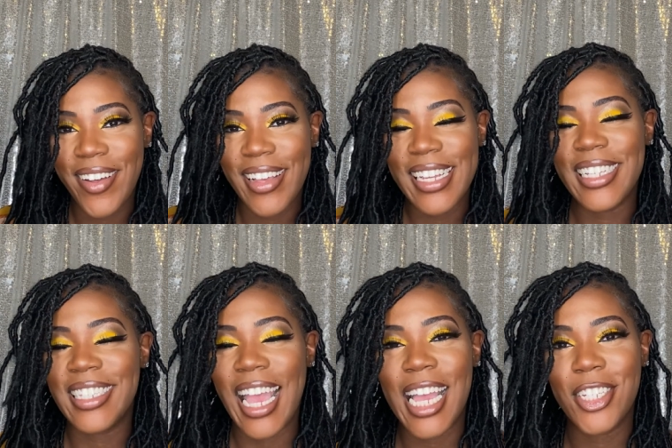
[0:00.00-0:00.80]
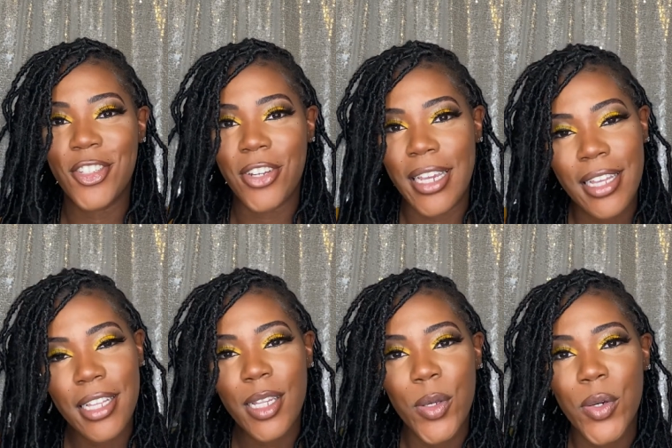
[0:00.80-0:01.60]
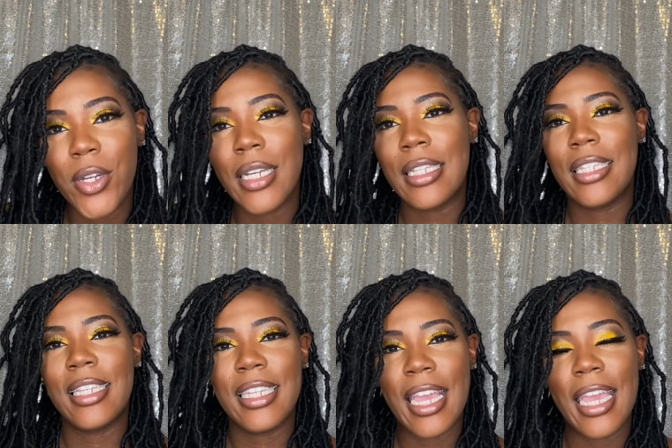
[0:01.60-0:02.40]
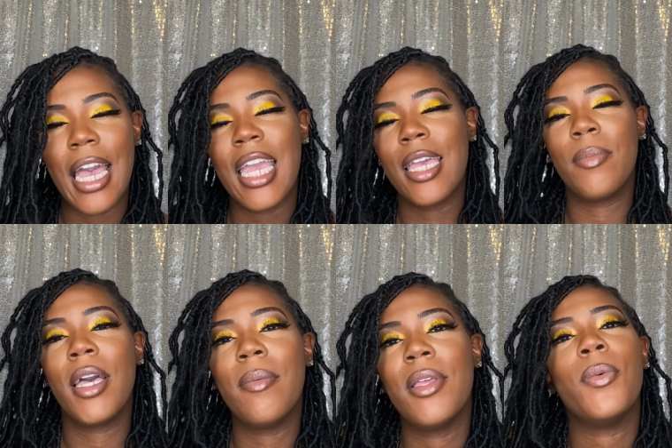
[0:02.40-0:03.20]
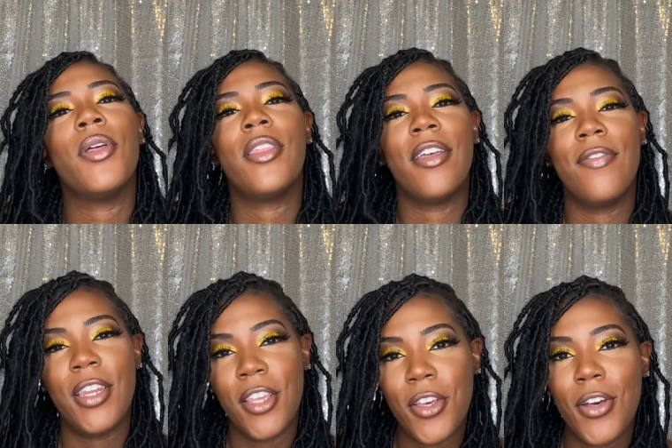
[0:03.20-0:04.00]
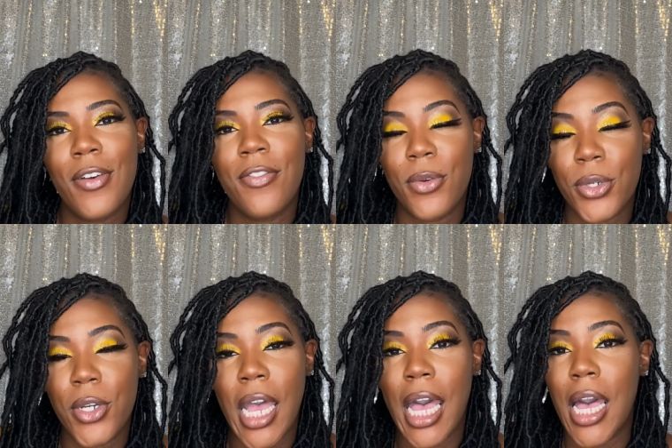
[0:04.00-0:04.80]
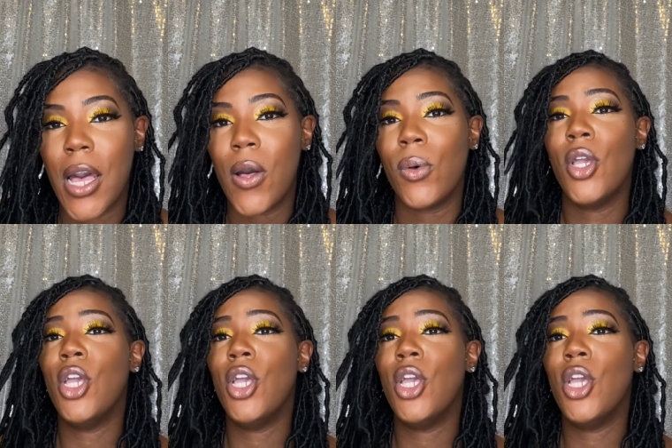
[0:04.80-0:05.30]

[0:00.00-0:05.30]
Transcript: it's Andrea Allure, and today I am coming with a video for how